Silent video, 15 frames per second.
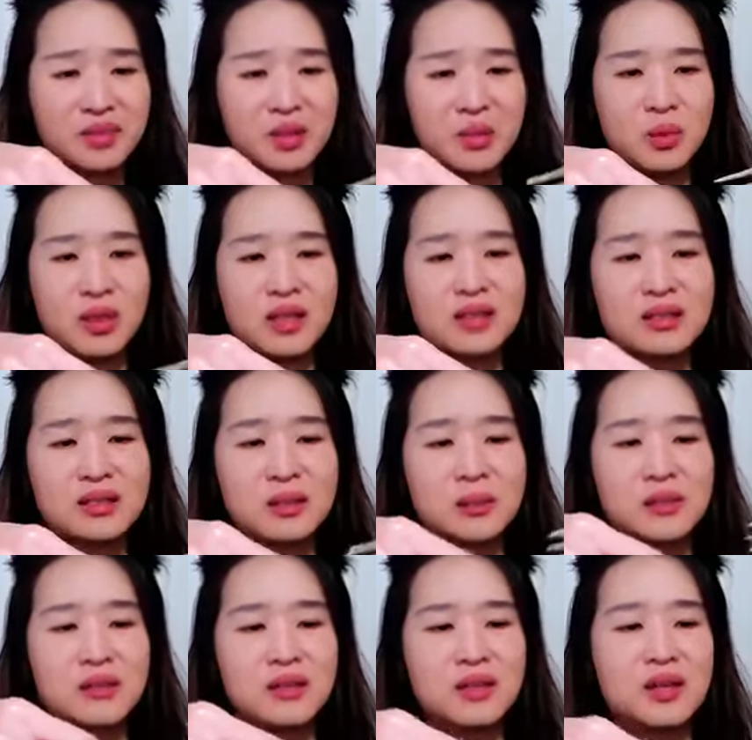What are some
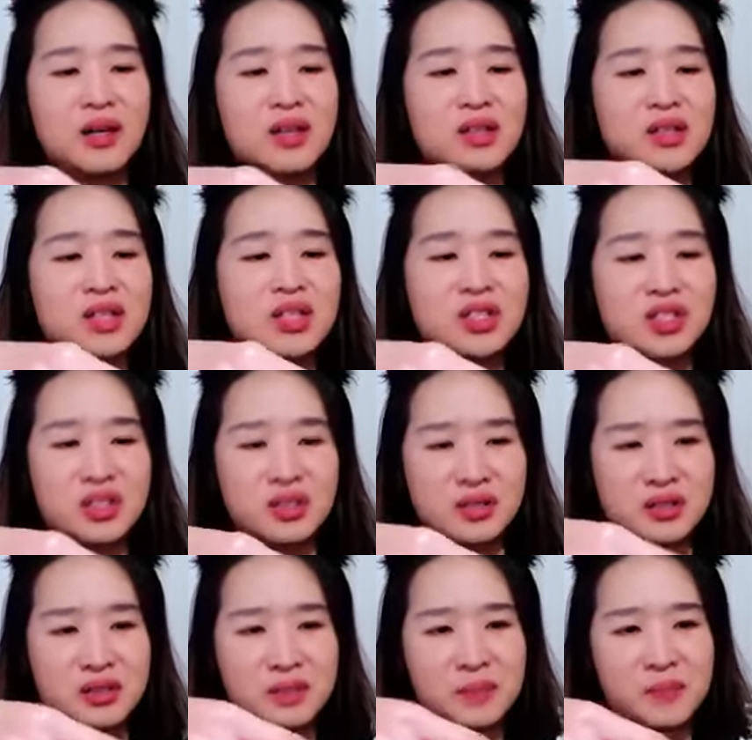of the
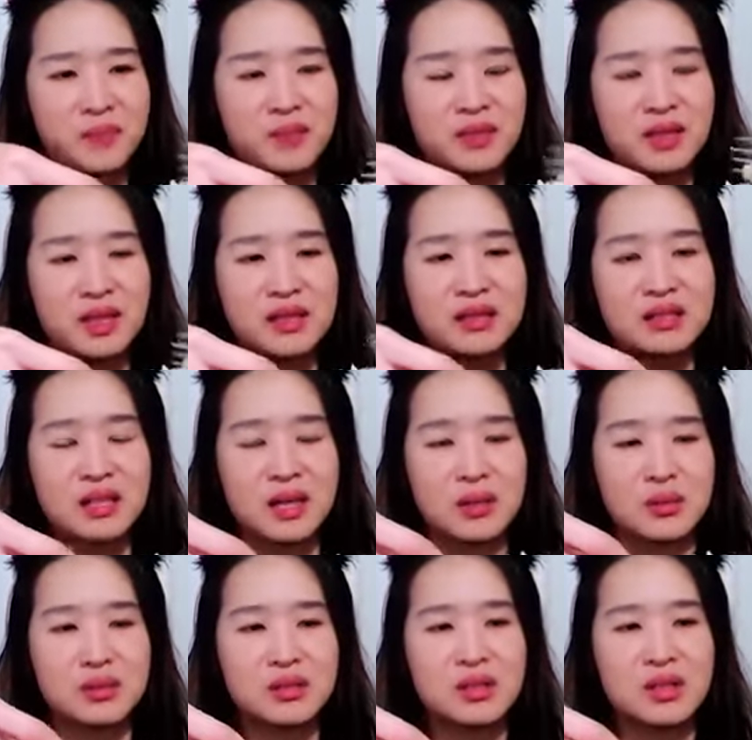dishes that
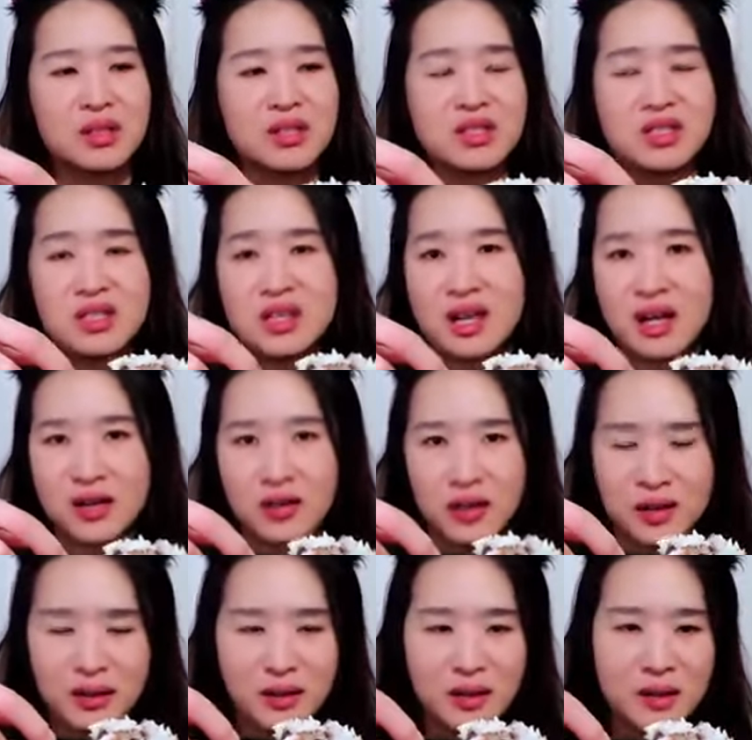sounds
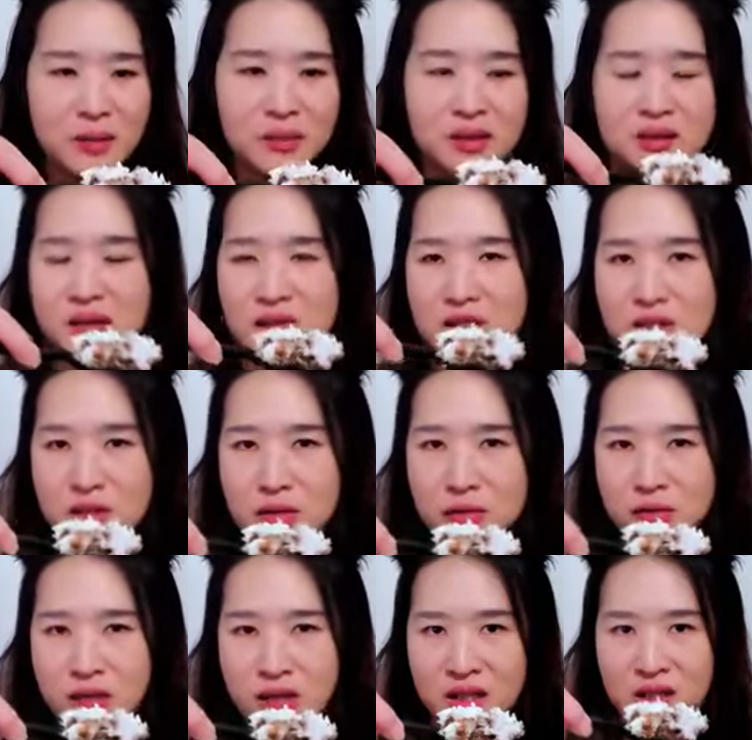scary, but it's actually
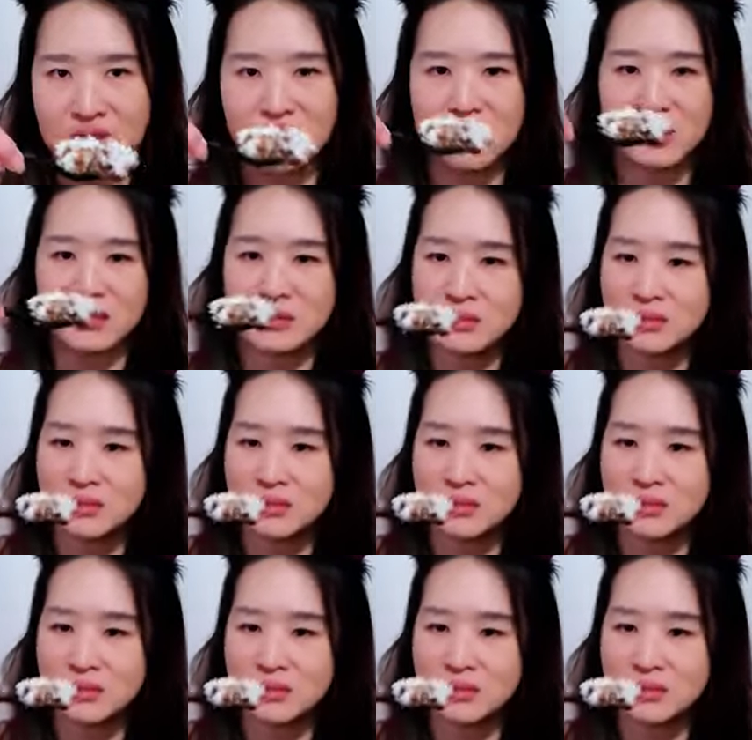really good?